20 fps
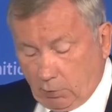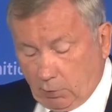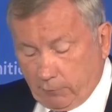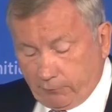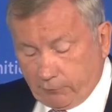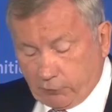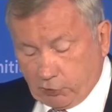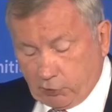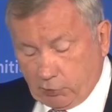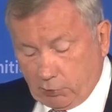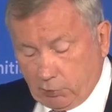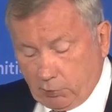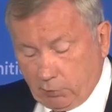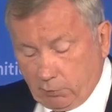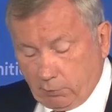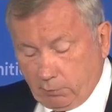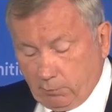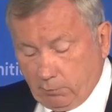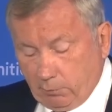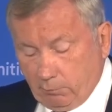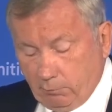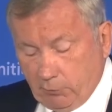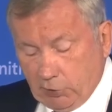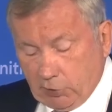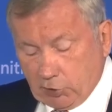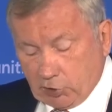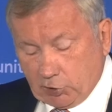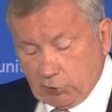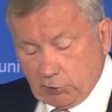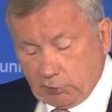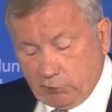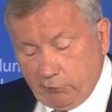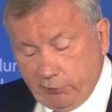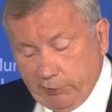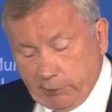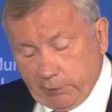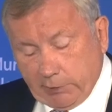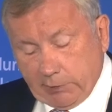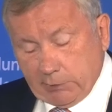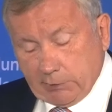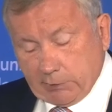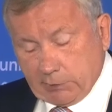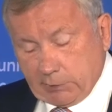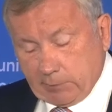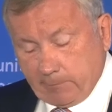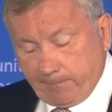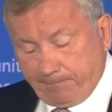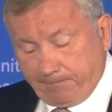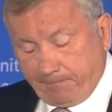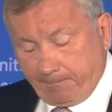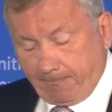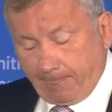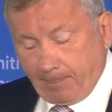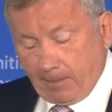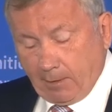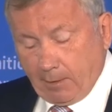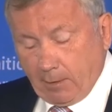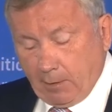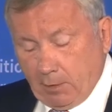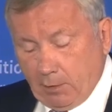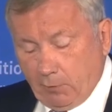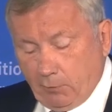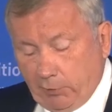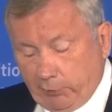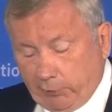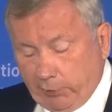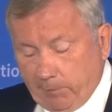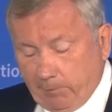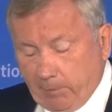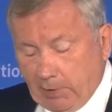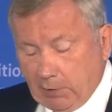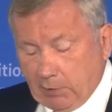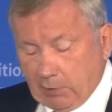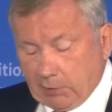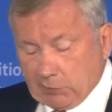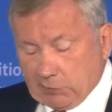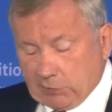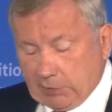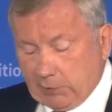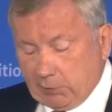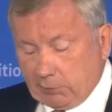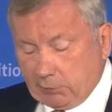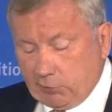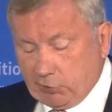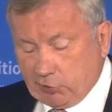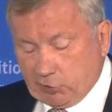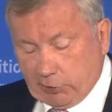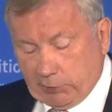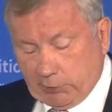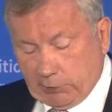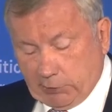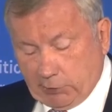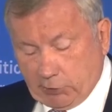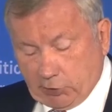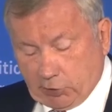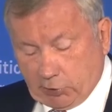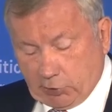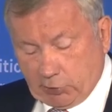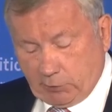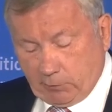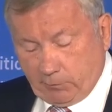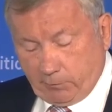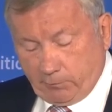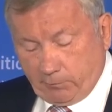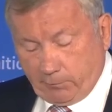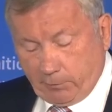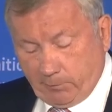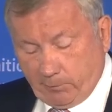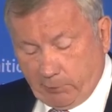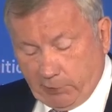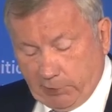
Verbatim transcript: Offshore munition clearance will remain a central challenge for